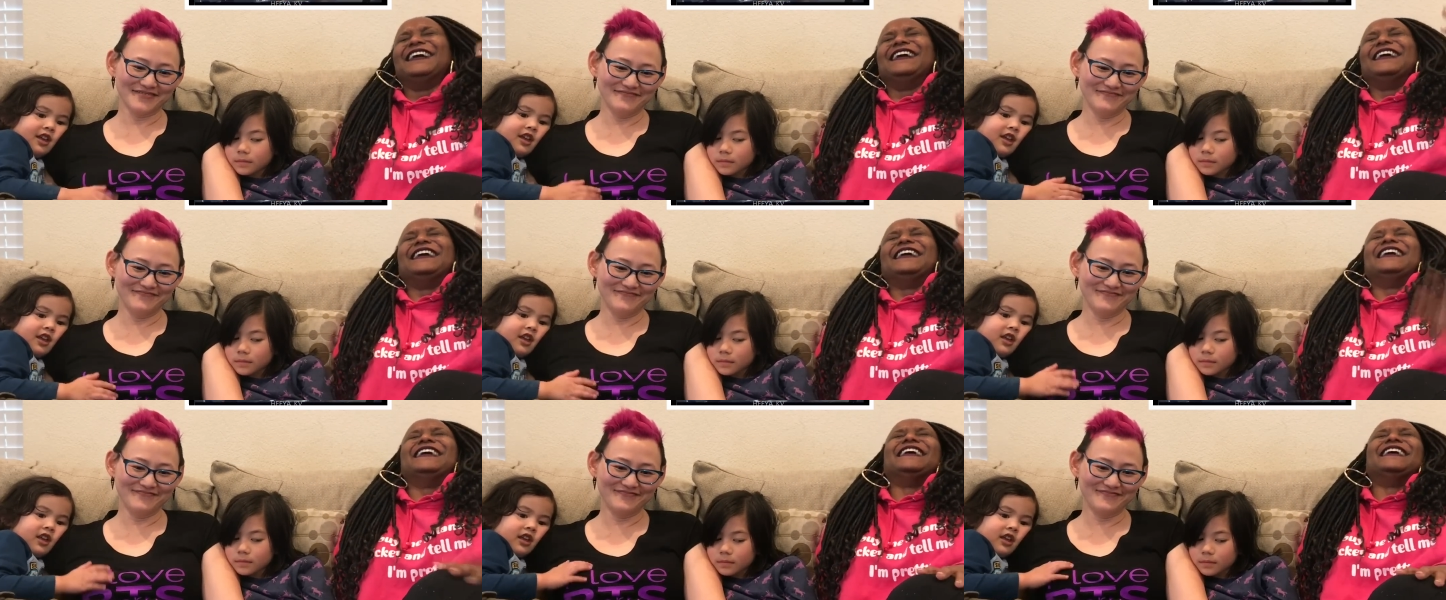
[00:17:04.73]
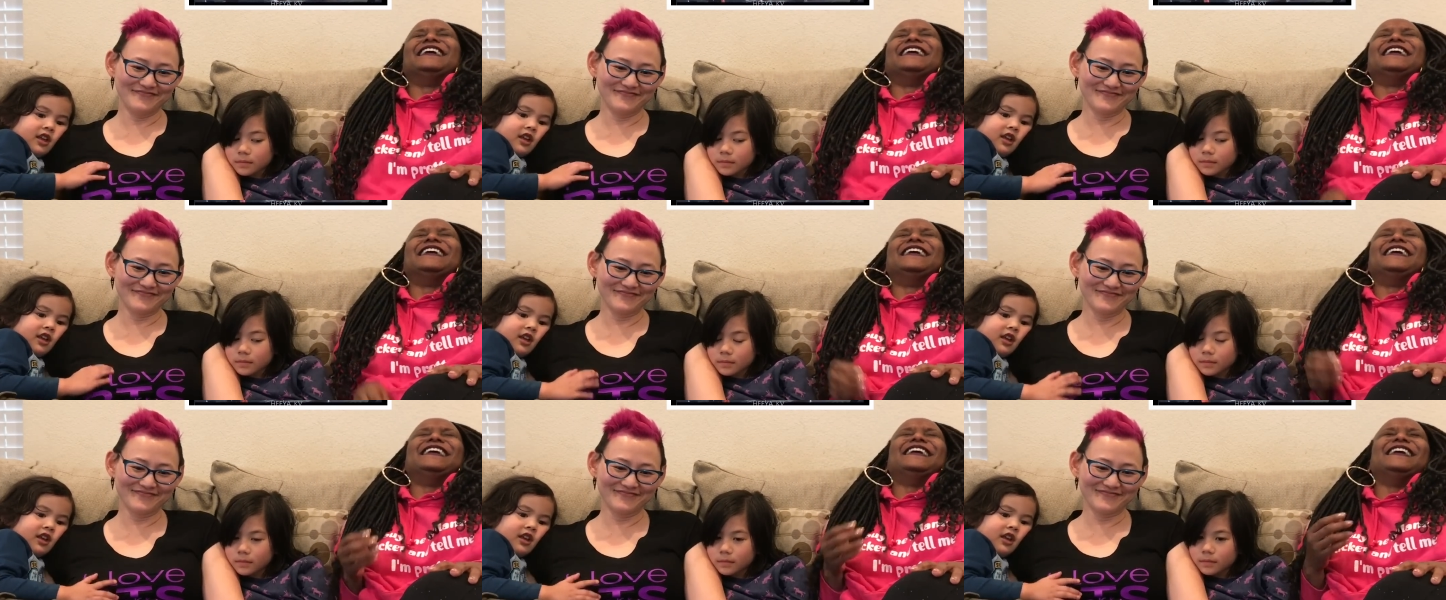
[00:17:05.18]

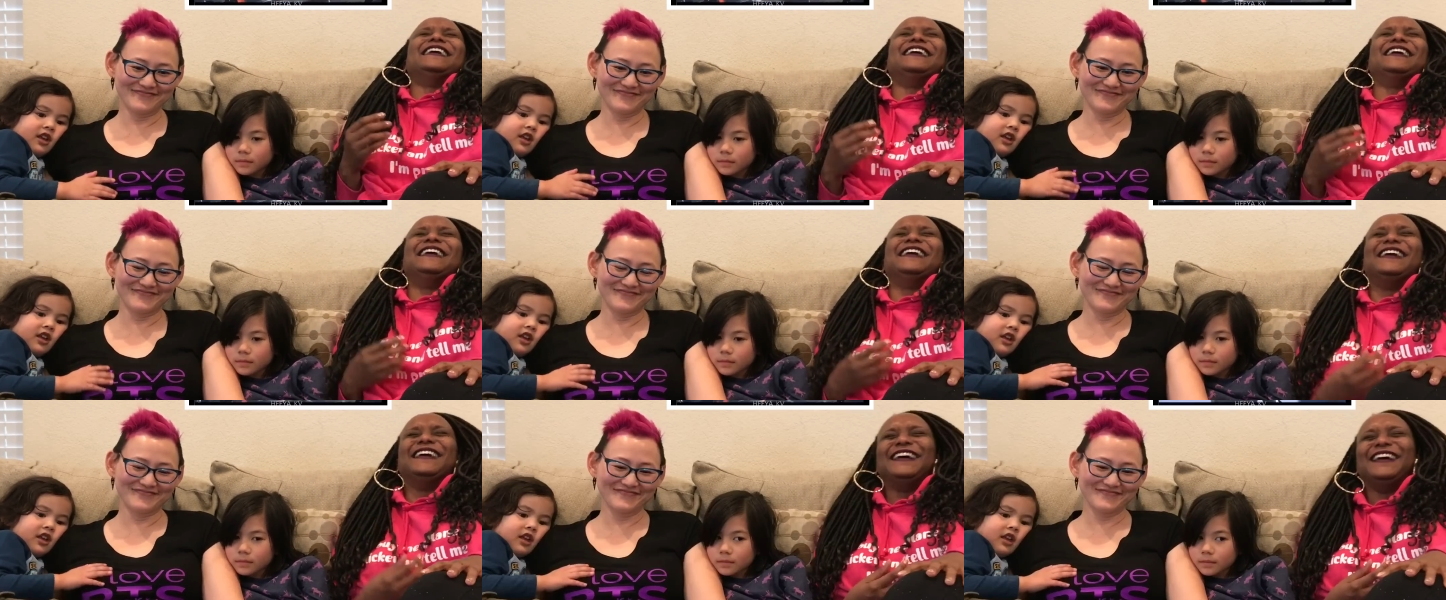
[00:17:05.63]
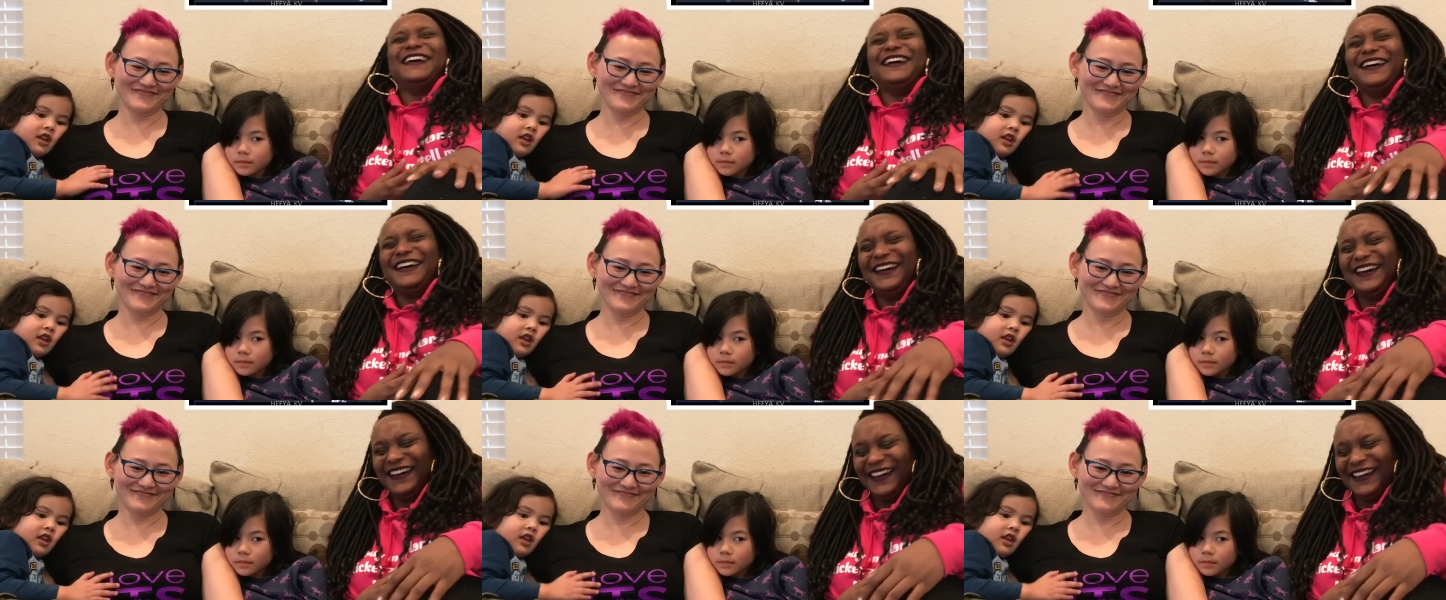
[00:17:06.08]
[no speech]